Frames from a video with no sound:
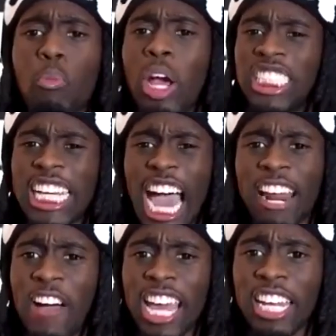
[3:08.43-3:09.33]
The same way she got
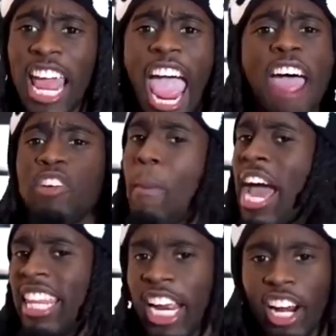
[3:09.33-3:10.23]
invited,
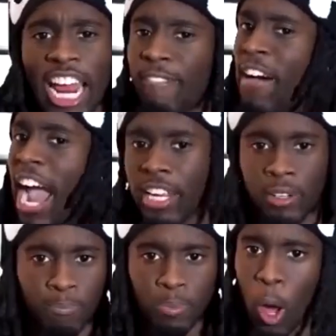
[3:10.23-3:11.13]
everybody there got invited,
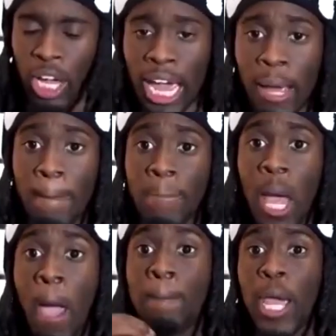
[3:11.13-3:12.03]
okay?
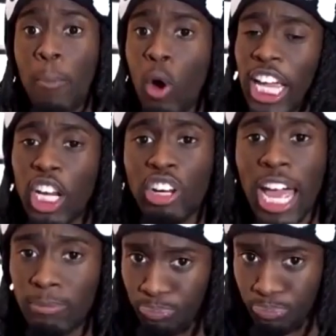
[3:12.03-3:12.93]
People on the
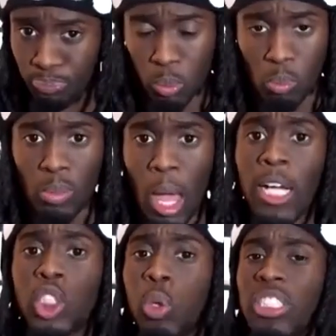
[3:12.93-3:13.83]
internet
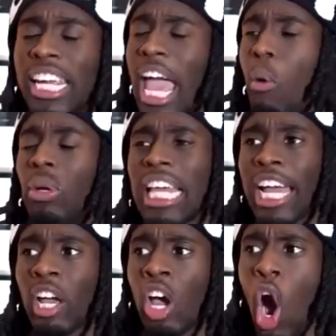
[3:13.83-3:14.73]
twisted it and was like,
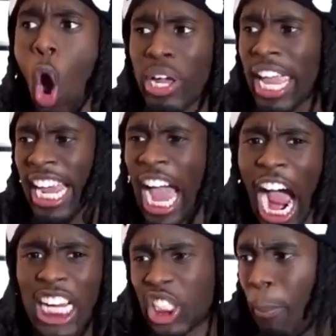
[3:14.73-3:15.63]
oh yeah,
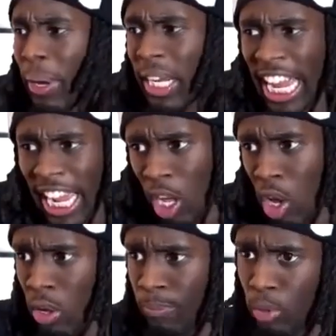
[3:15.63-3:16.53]
Kai should have been like,
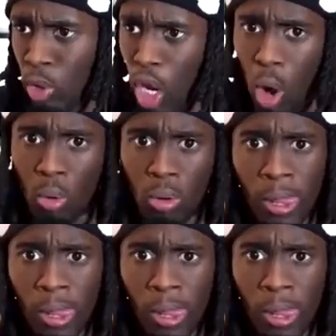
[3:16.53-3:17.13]
you know,